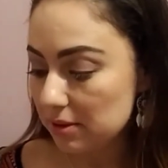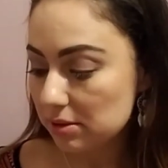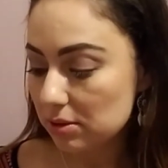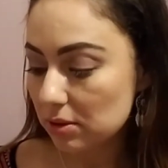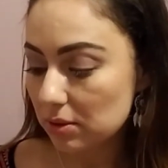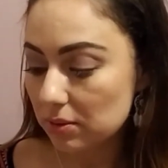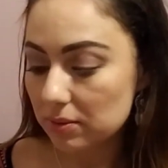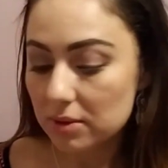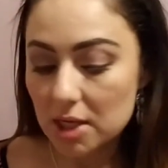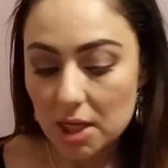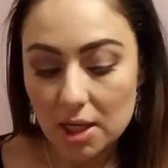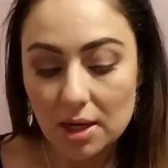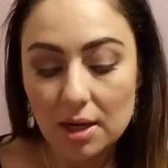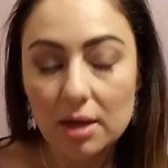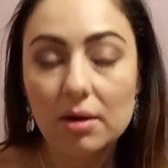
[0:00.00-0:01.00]
So
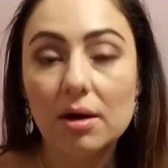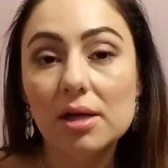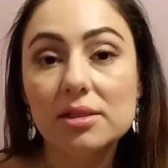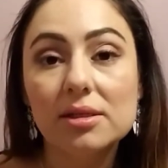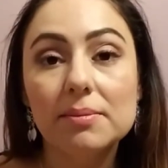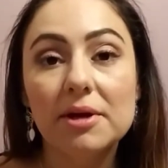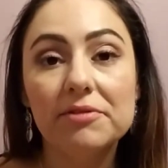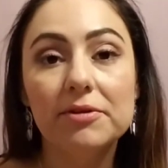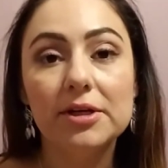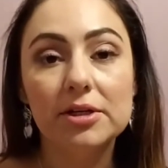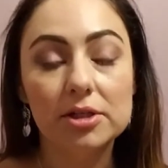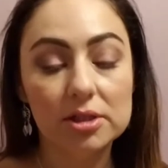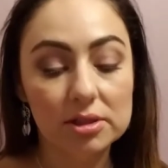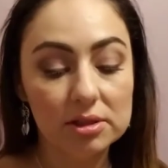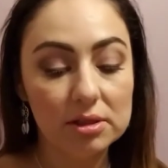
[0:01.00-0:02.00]
crossing my
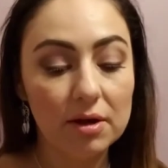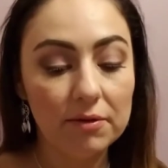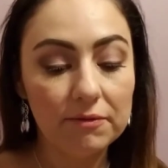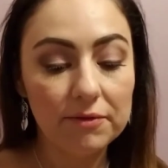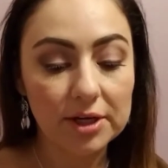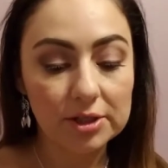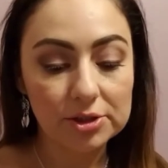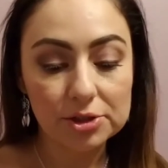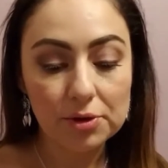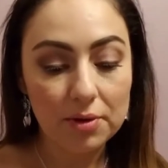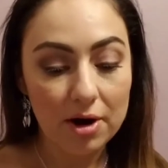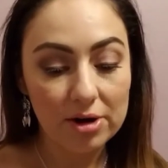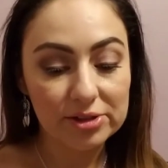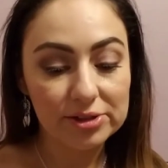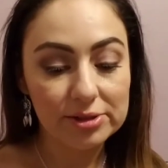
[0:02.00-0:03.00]
fingers, fingers
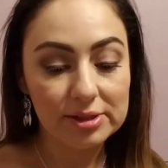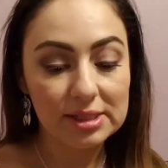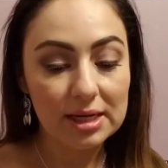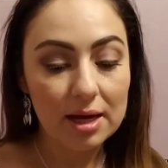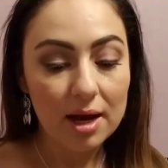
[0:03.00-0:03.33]
crossed.